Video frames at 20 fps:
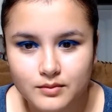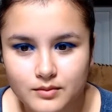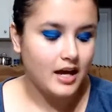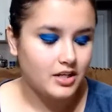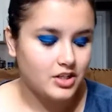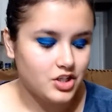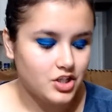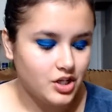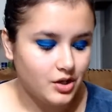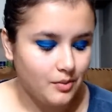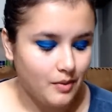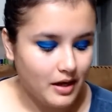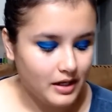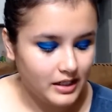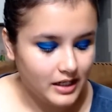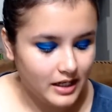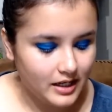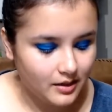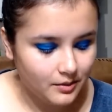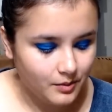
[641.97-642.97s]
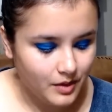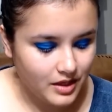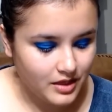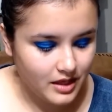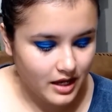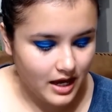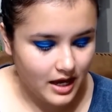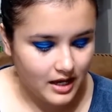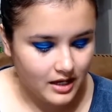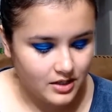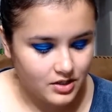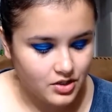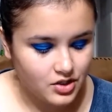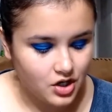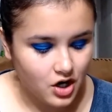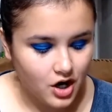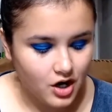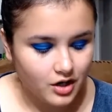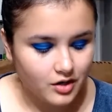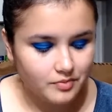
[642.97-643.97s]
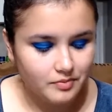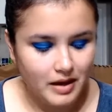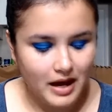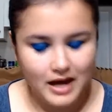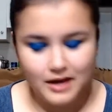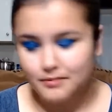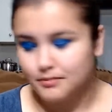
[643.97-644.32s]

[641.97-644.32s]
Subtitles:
She went in with a dark matte